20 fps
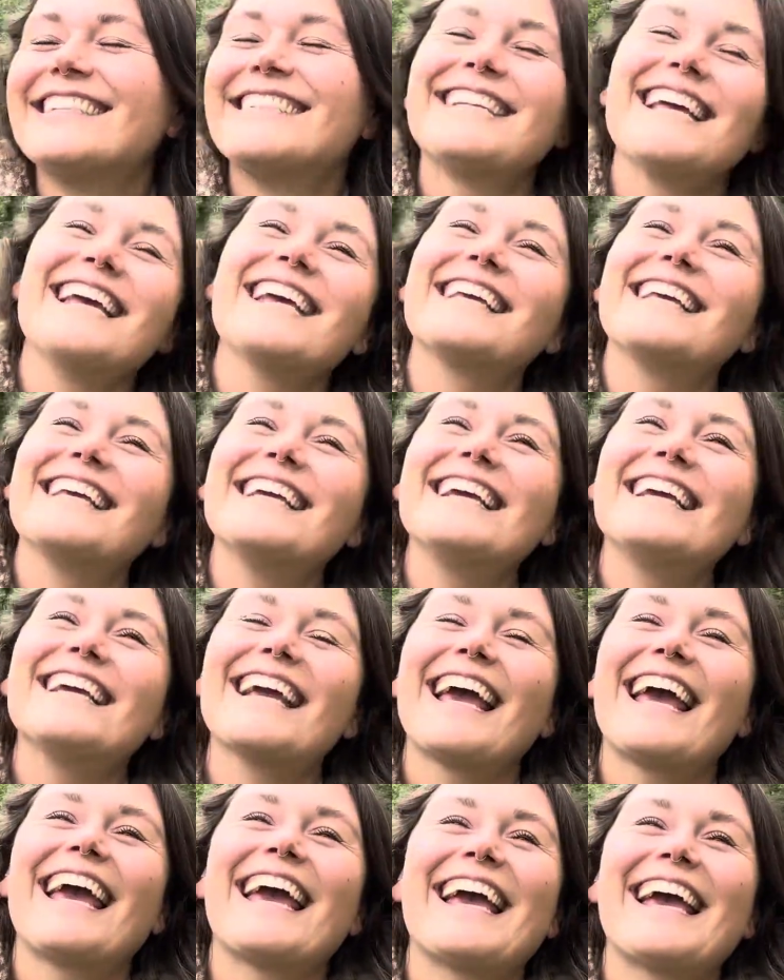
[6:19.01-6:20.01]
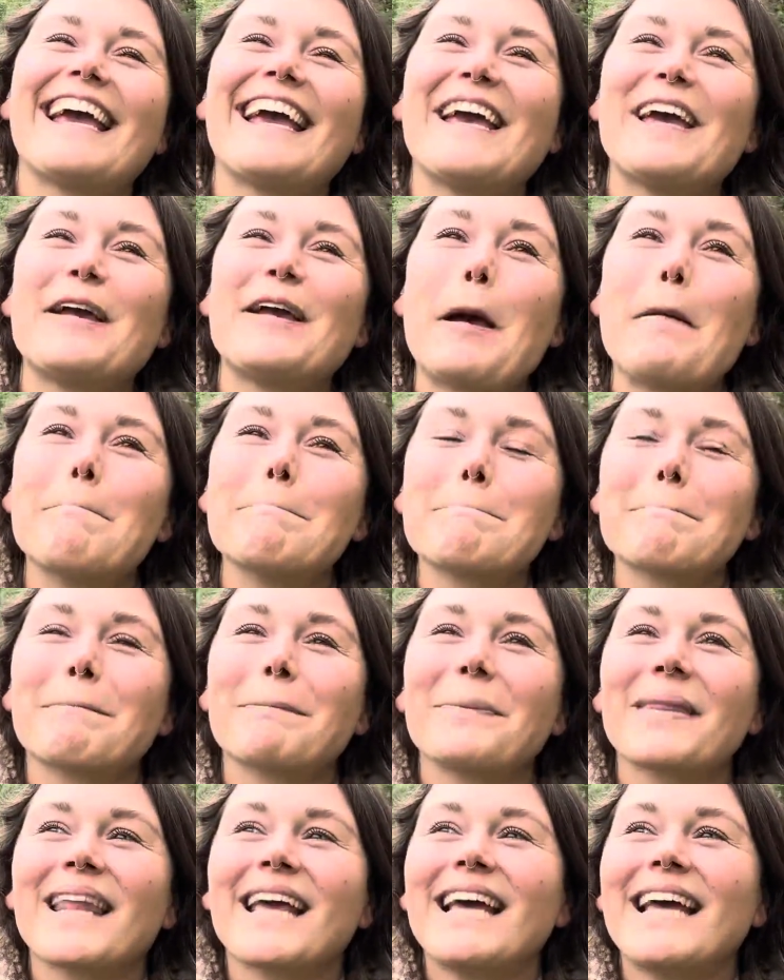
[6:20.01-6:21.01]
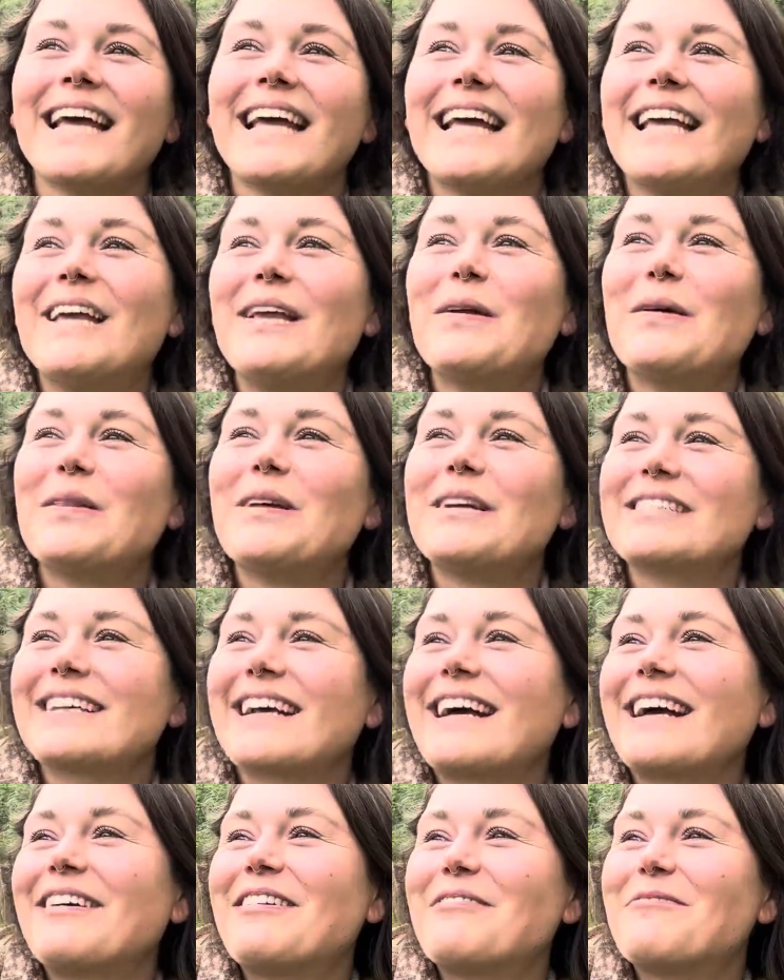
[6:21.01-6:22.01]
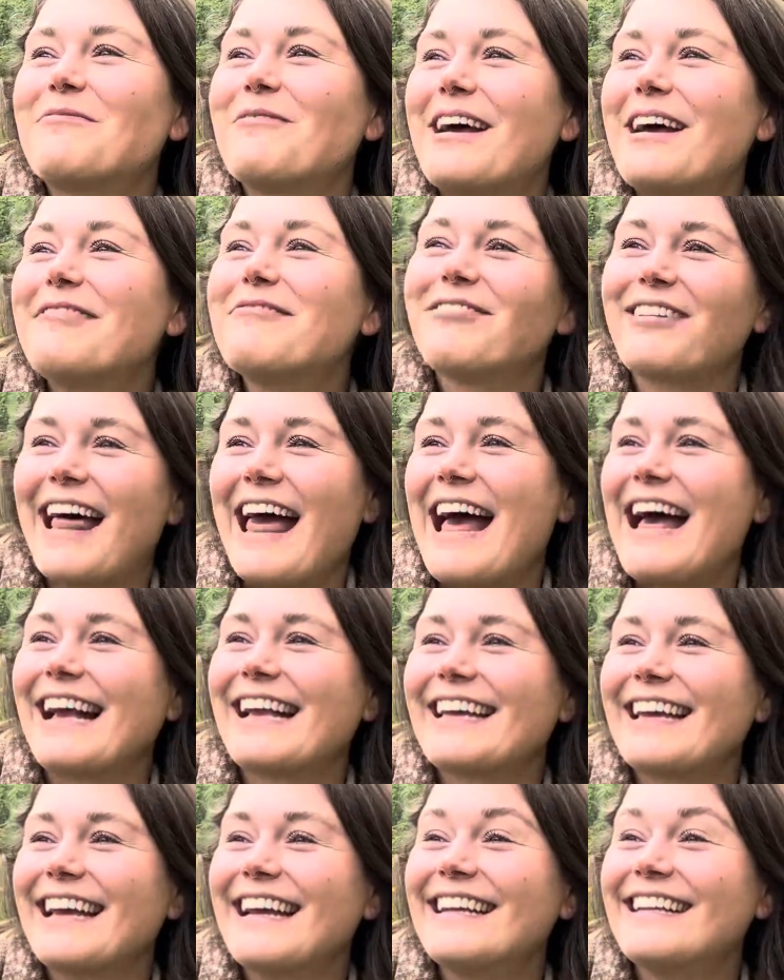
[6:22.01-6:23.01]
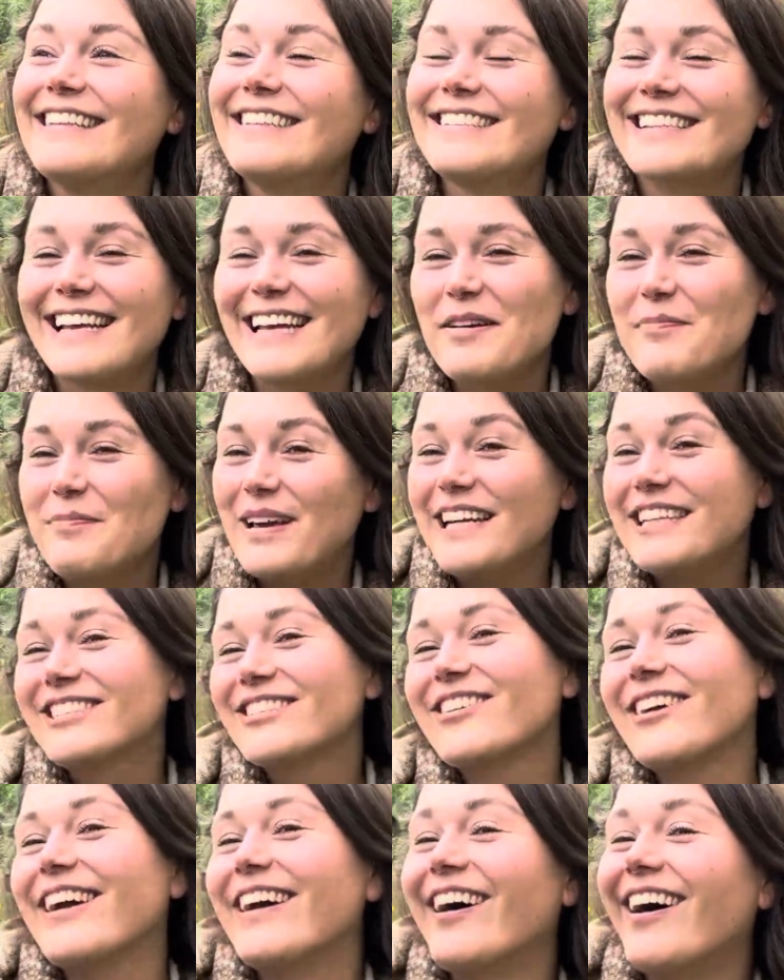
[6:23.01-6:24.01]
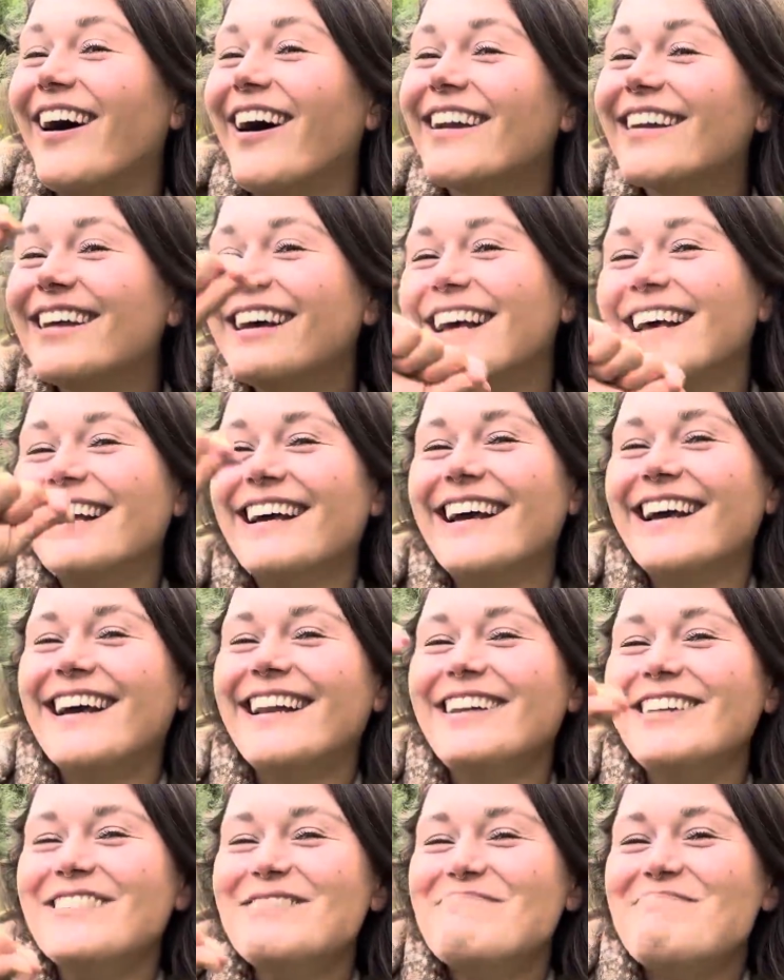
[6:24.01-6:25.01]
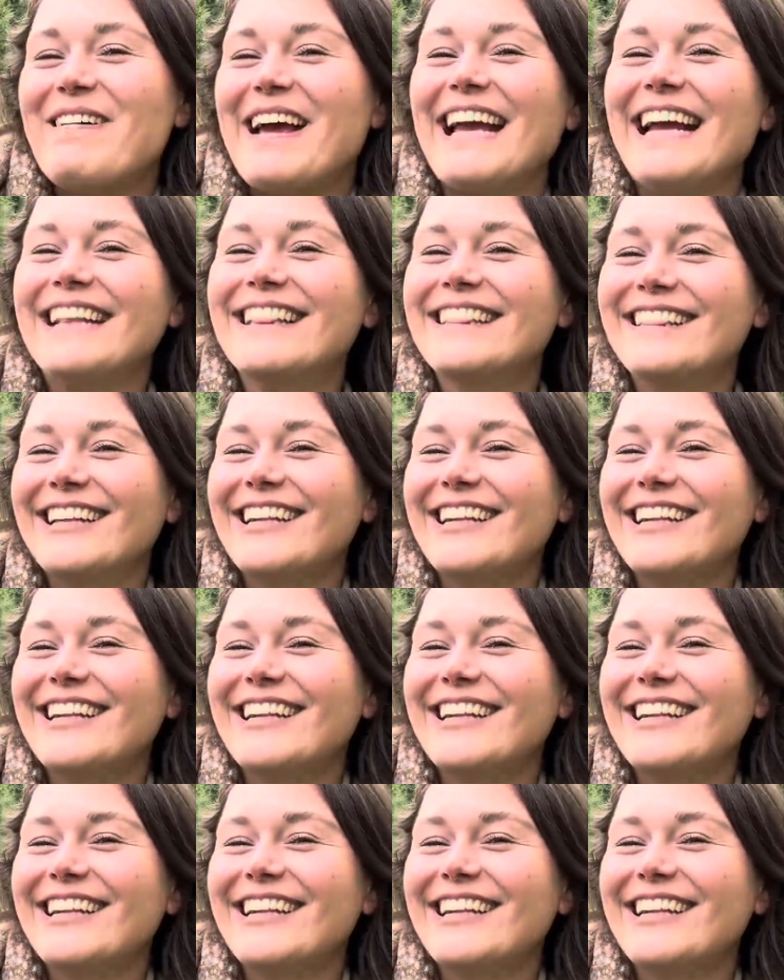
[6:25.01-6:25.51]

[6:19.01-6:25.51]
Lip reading: taking a, you know, there's like a red flag and you take a beige crayon and you paint